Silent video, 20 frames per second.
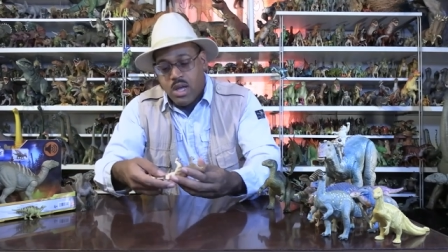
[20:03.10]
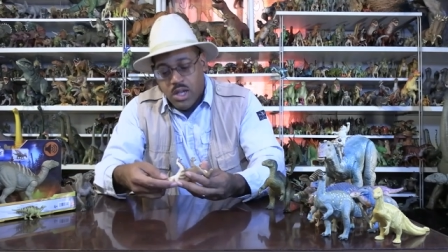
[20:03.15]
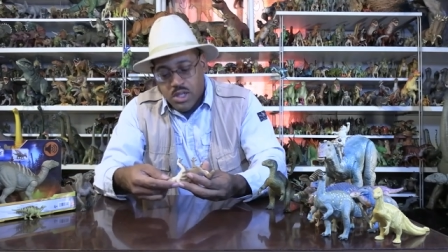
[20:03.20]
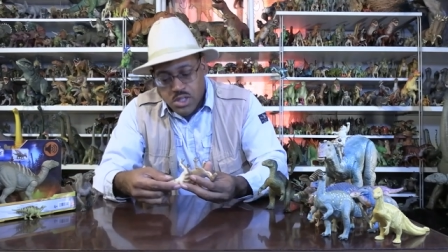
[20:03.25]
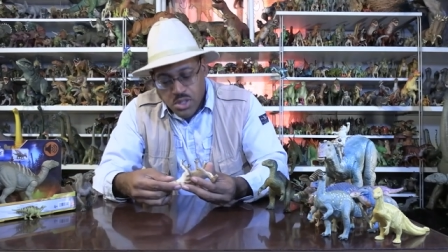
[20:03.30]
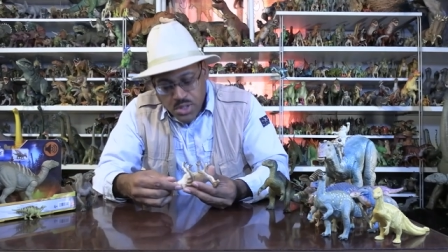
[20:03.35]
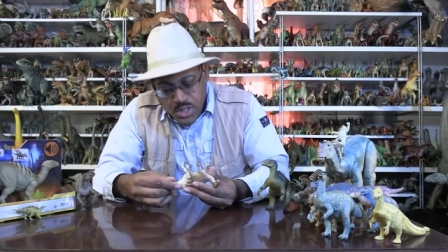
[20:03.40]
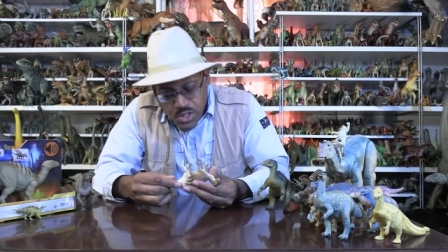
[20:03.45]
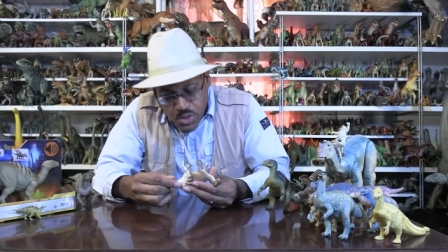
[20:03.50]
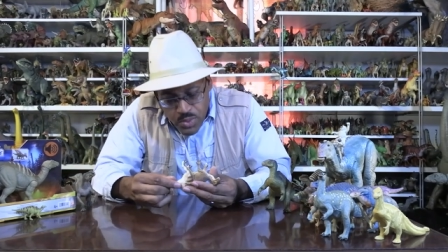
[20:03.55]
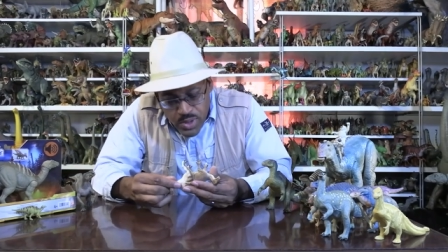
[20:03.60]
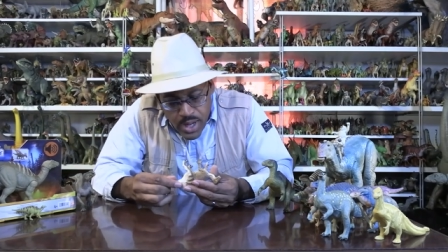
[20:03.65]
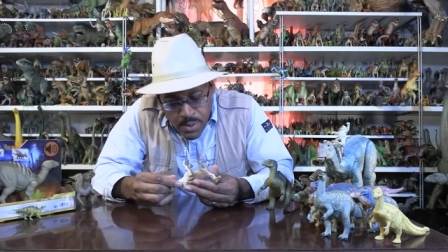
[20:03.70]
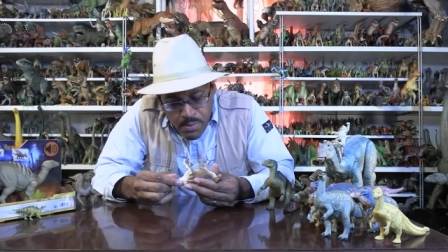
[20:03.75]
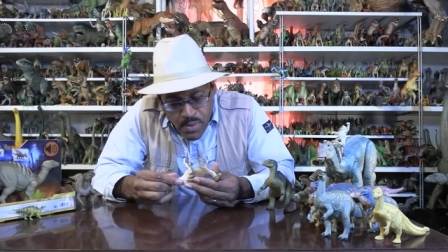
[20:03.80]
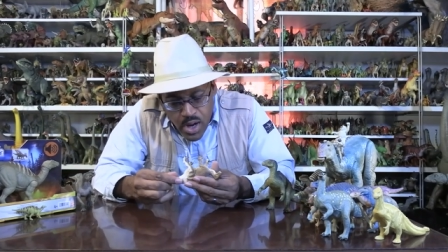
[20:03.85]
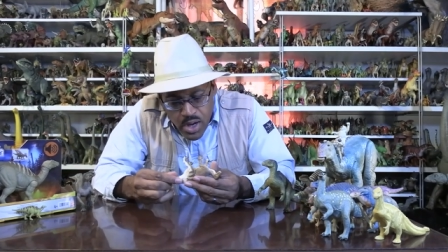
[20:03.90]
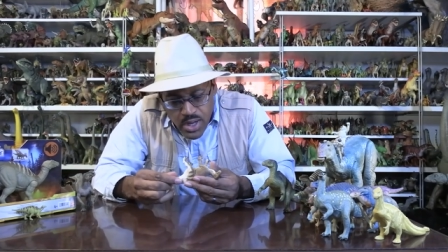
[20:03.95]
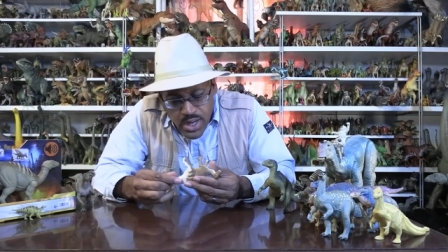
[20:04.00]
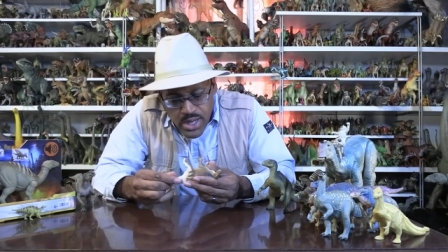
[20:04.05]
So this one I
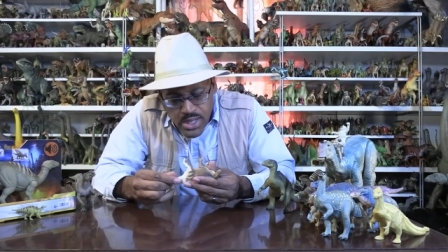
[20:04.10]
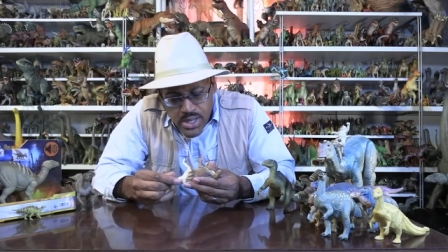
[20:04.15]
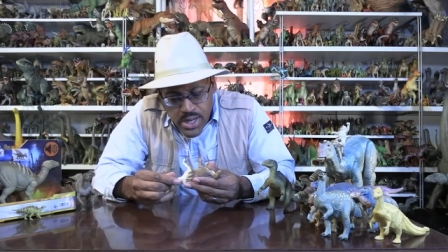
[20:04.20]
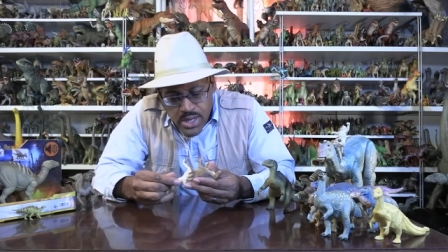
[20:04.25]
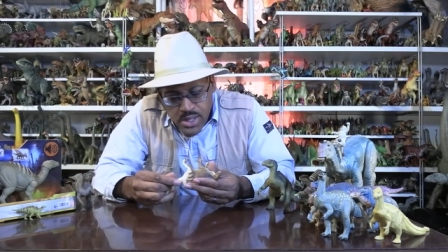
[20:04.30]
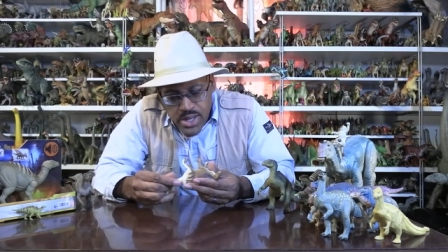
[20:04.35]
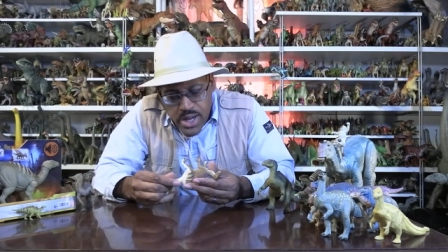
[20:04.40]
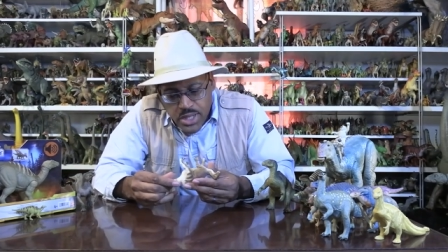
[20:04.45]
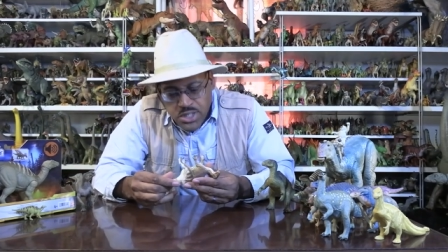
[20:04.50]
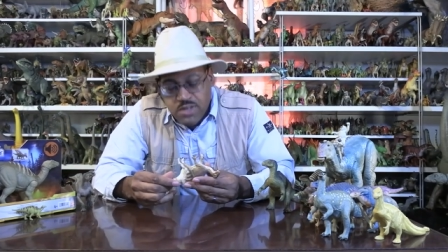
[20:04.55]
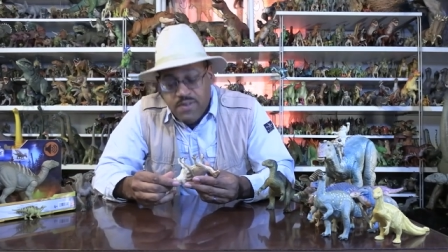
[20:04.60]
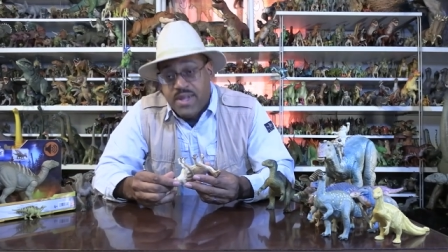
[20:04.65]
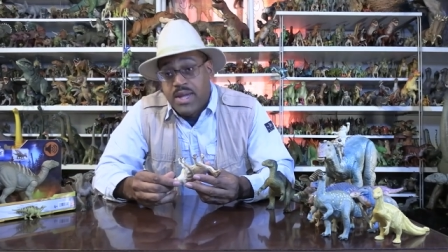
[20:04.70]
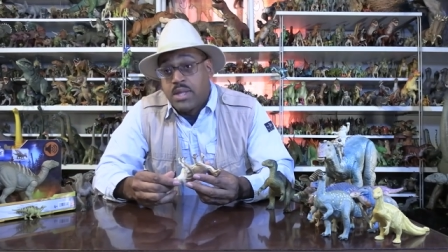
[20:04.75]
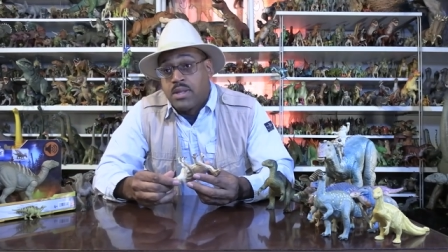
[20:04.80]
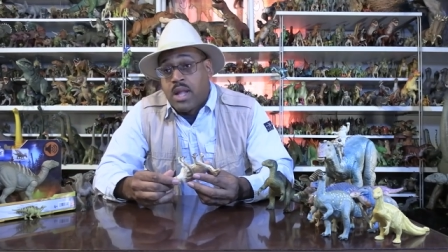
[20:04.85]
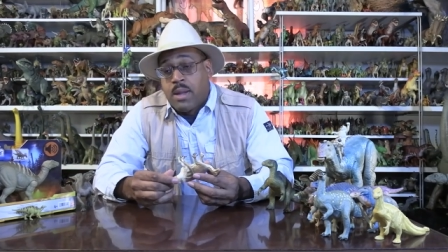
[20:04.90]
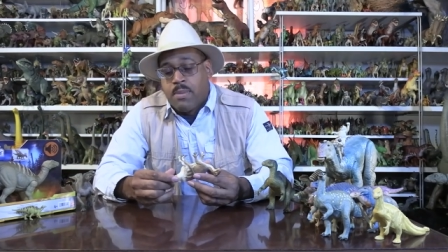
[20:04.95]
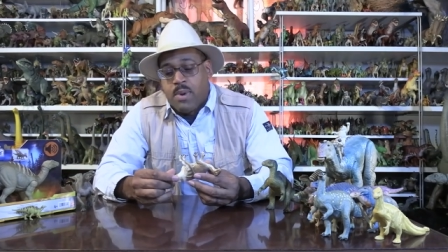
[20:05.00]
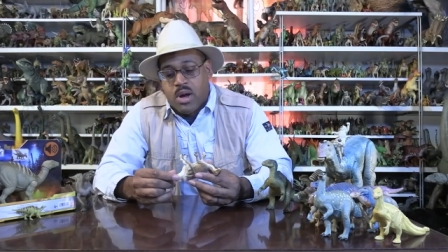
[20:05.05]
bought at Dinosaur Valley
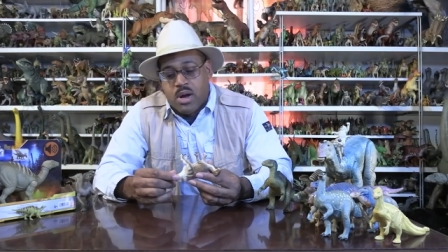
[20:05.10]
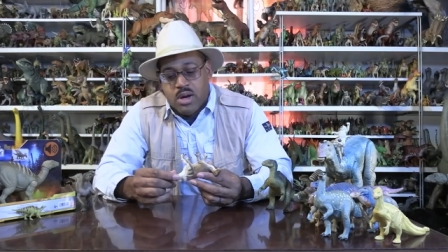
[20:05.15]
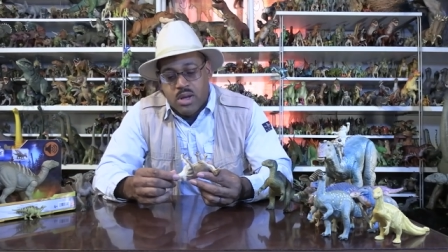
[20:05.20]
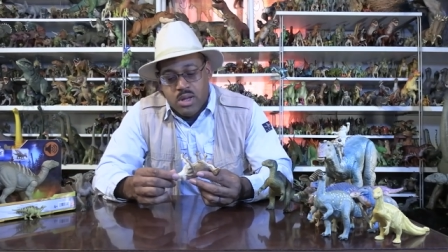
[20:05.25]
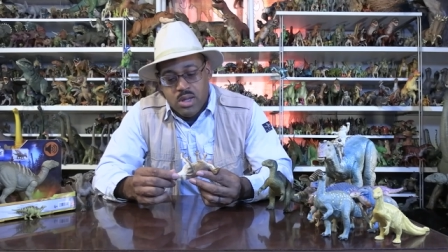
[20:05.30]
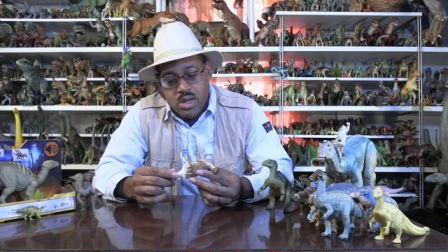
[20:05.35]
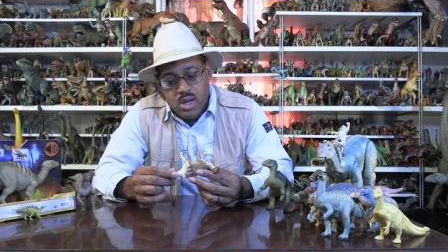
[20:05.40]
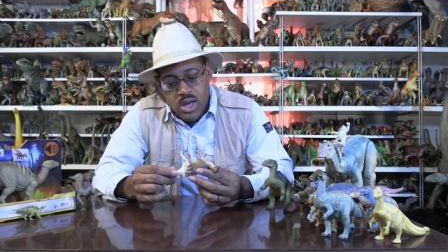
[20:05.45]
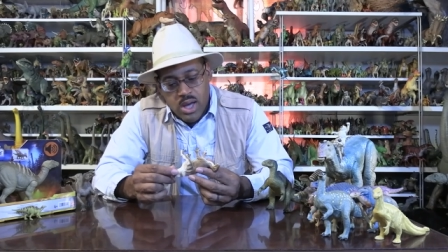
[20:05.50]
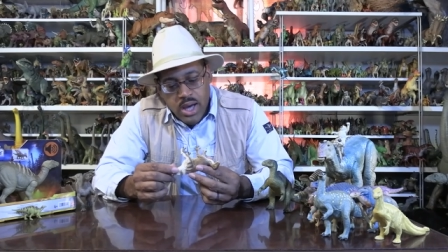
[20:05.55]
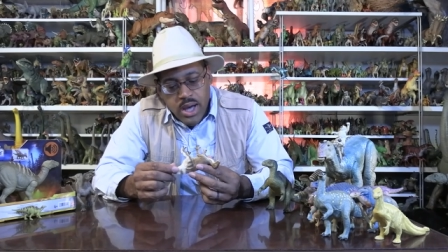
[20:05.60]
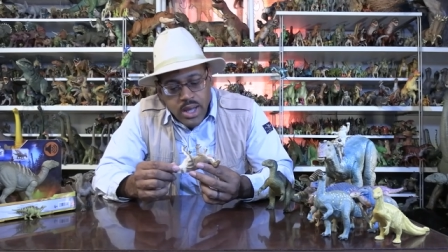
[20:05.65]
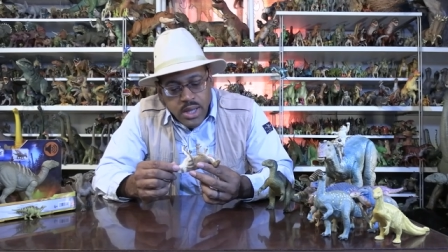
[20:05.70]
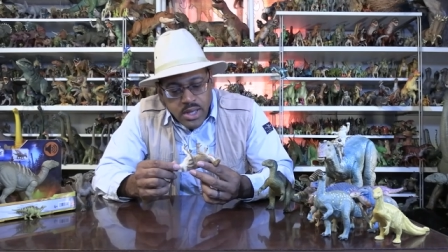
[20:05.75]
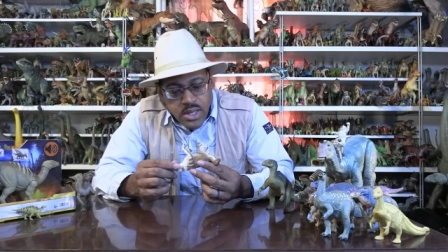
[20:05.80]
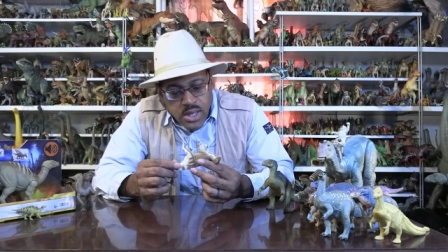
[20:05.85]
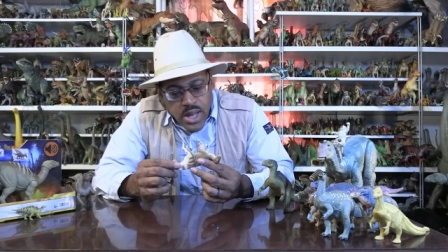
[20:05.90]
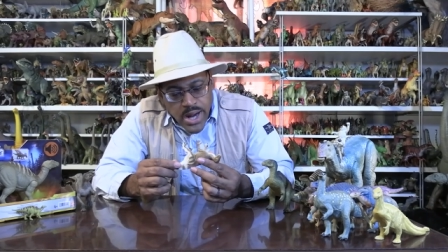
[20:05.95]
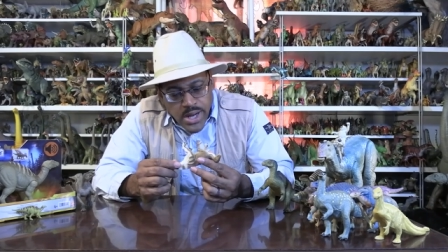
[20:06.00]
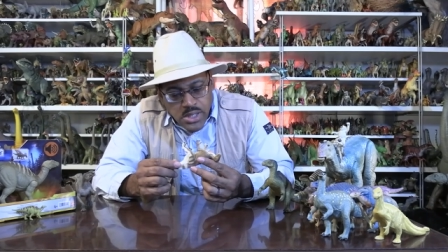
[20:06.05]
State Park uh,
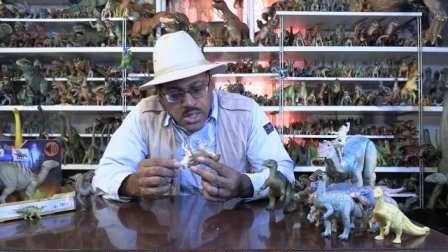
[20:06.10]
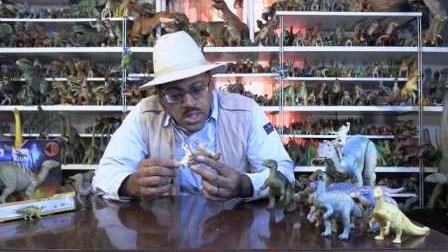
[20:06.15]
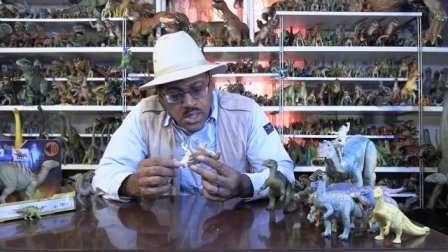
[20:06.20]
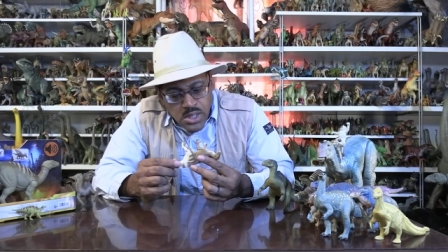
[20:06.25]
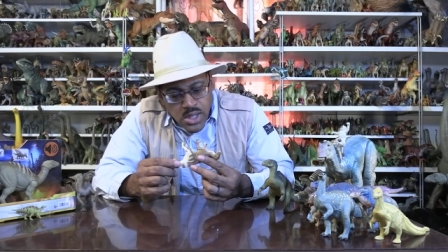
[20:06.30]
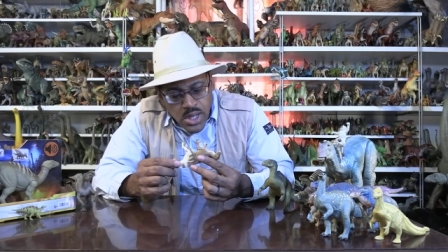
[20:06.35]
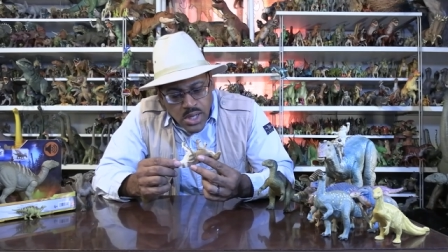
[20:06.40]
in Texas.